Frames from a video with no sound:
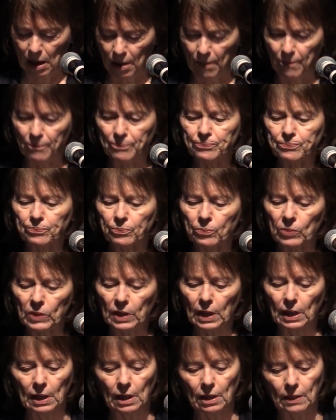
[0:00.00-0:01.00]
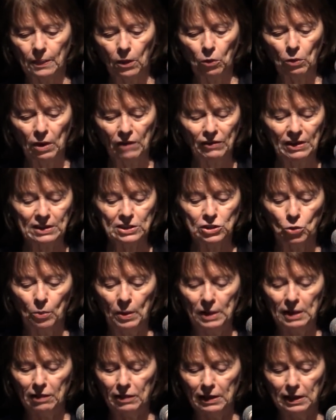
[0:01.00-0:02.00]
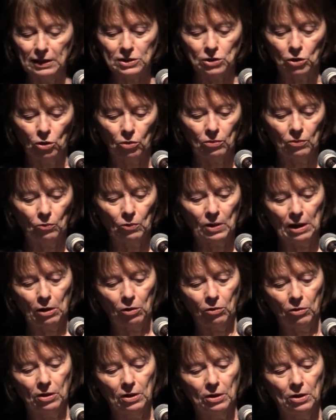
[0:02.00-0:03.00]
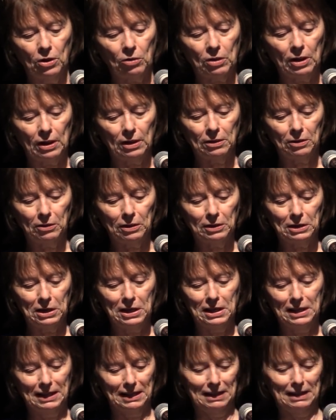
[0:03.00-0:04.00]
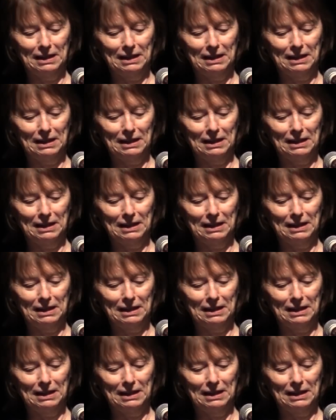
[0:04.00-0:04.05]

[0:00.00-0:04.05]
um, oh, I've hit so many things though. Wow. Okay. All right.